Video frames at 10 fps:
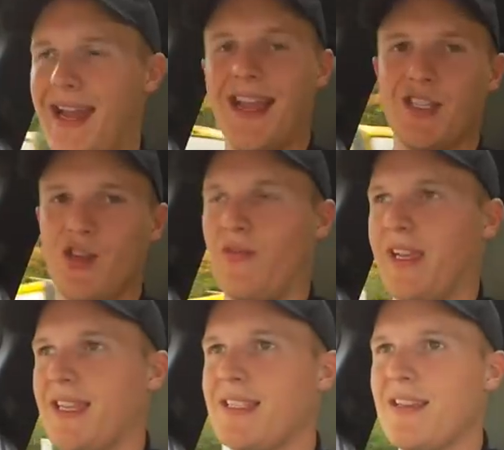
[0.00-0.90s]
in
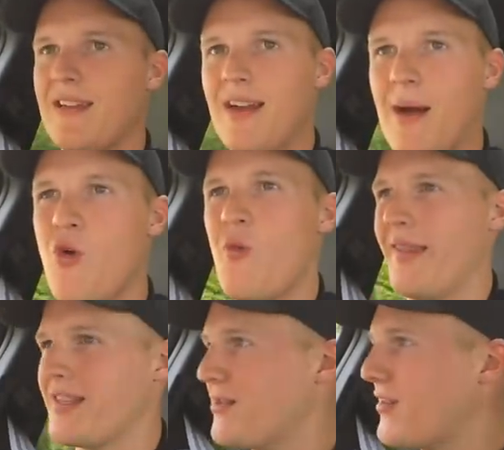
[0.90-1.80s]
SUVs, I'm more
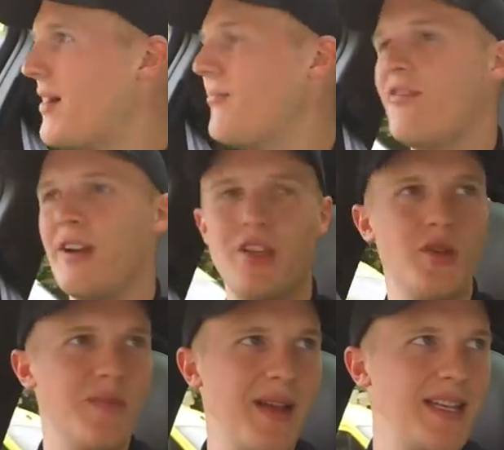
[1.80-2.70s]
about the sort of comfort and
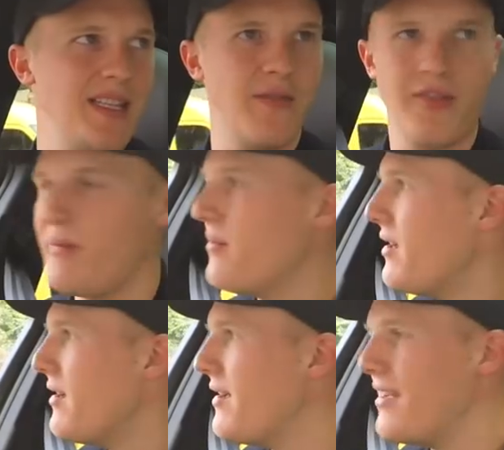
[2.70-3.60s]
usability of them,
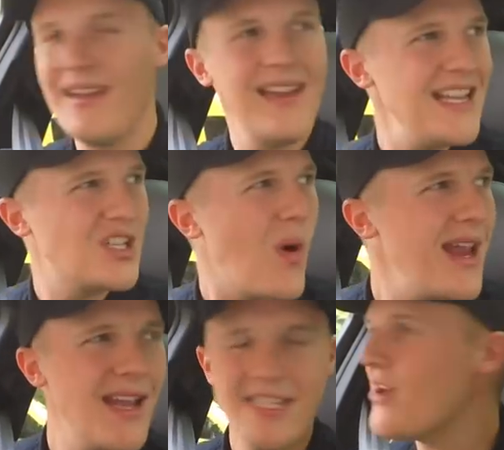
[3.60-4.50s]
it's
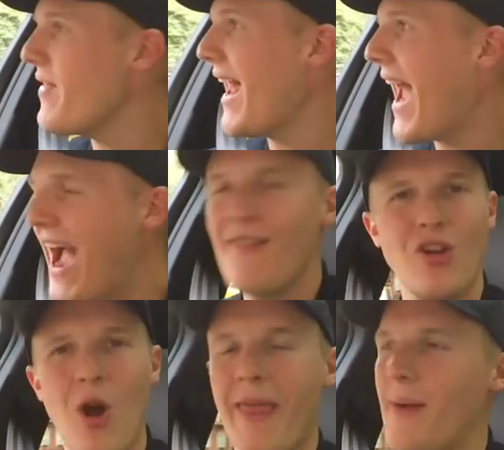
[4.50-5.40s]
quite nice to know that I
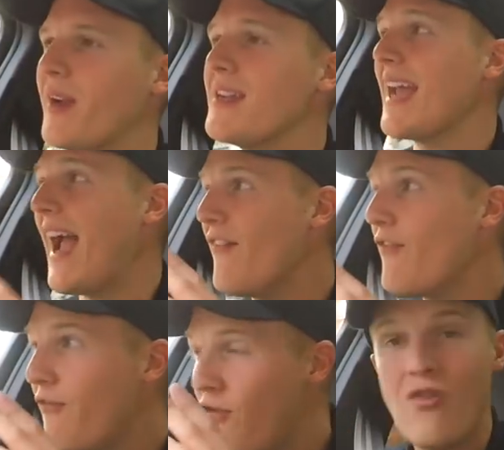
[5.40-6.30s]
have got that, because
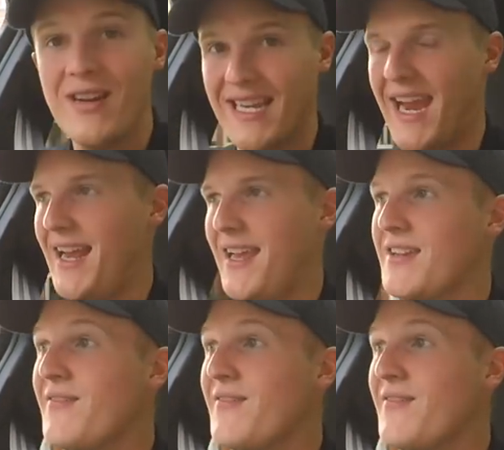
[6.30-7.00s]
for a daily,